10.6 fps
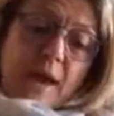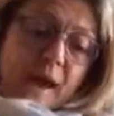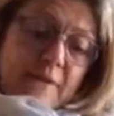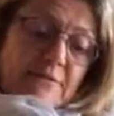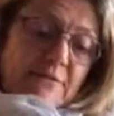
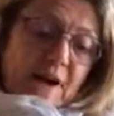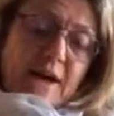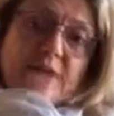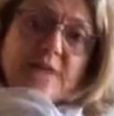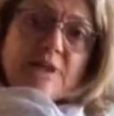And
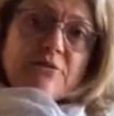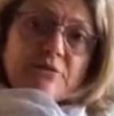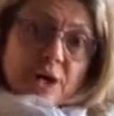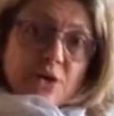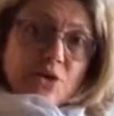finding the
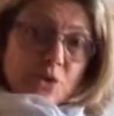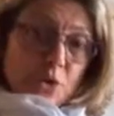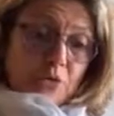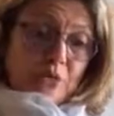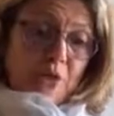front
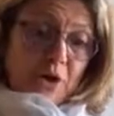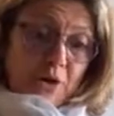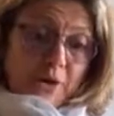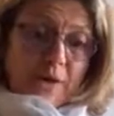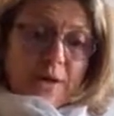door
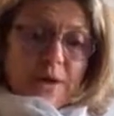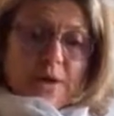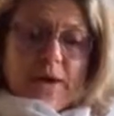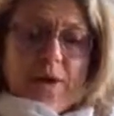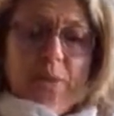full,
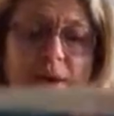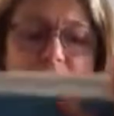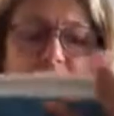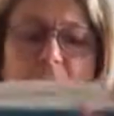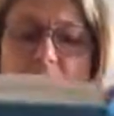he
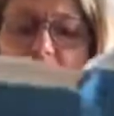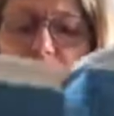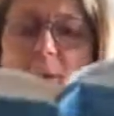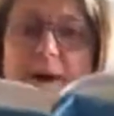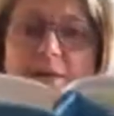went out
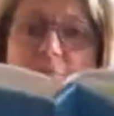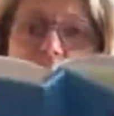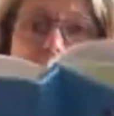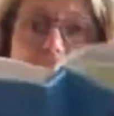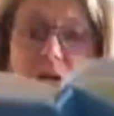by the
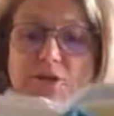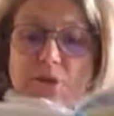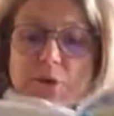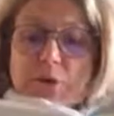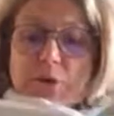back
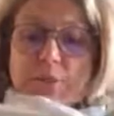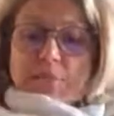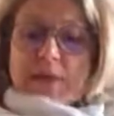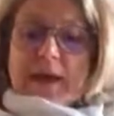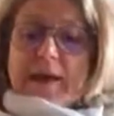door
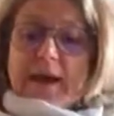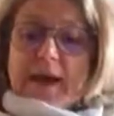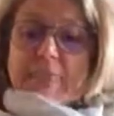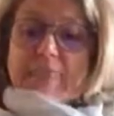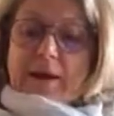and
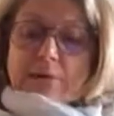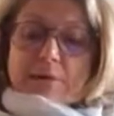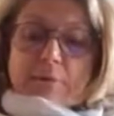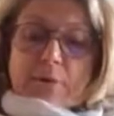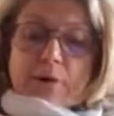came round
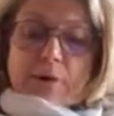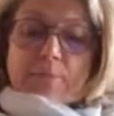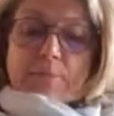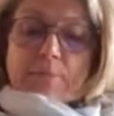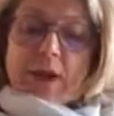to Pooh
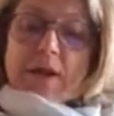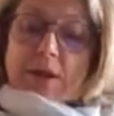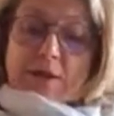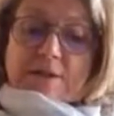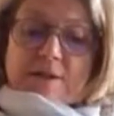and
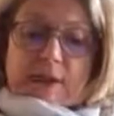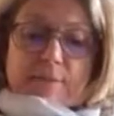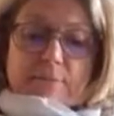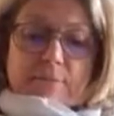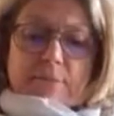looked at him.